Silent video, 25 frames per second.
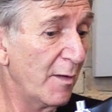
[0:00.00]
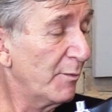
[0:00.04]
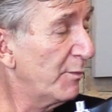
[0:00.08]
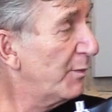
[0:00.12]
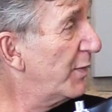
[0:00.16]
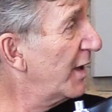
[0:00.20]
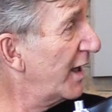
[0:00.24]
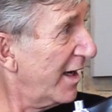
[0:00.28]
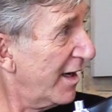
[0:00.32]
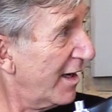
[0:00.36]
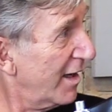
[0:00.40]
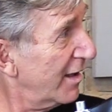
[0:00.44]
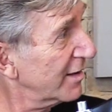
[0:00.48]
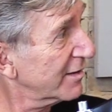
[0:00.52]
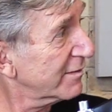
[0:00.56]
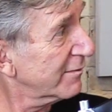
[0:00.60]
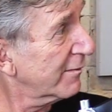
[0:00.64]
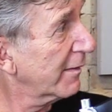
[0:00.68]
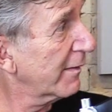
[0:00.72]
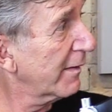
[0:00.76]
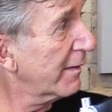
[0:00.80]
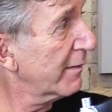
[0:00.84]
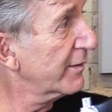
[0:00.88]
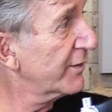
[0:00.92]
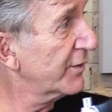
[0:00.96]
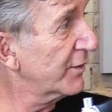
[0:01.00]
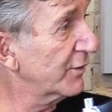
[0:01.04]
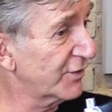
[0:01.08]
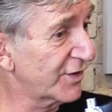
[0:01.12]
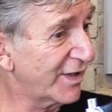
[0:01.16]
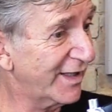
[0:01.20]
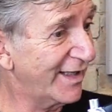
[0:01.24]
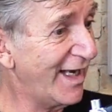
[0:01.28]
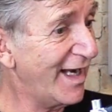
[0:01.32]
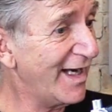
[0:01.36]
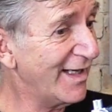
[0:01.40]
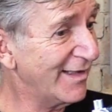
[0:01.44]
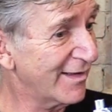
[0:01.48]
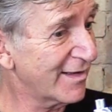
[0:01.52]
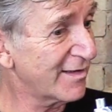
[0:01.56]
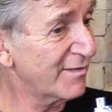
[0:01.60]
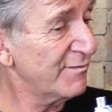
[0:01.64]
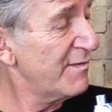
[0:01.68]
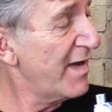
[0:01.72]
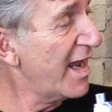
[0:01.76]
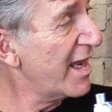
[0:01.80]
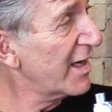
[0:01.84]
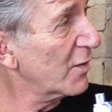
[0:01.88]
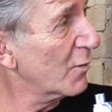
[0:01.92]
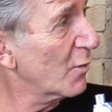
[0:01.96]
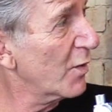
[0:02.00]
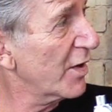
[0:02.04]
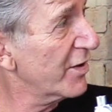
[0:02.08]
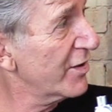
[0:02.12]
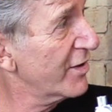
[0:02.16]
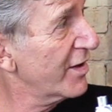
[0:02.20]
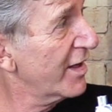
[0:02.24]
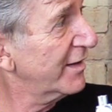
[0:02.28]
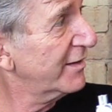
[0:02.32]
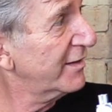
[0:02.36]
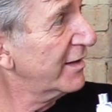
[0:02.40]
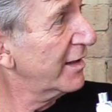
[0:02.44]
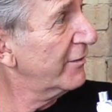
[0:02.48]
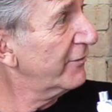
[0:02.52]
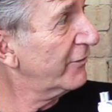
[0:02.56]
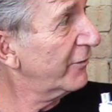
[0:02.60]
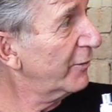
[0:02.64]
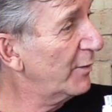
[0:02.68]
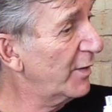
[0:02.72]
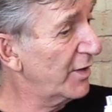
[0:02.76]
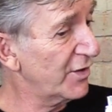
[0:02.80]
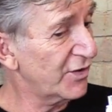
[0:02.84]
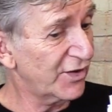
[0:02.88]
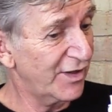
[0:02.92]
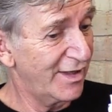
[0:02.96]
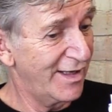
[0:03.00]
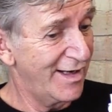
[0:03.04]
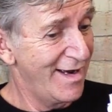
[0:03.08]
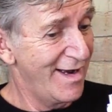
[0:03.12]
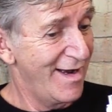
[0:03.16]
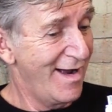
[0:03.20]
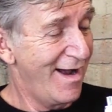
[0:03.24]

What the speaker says: But I also agree with you. Today, it doesn't matter where you get the information.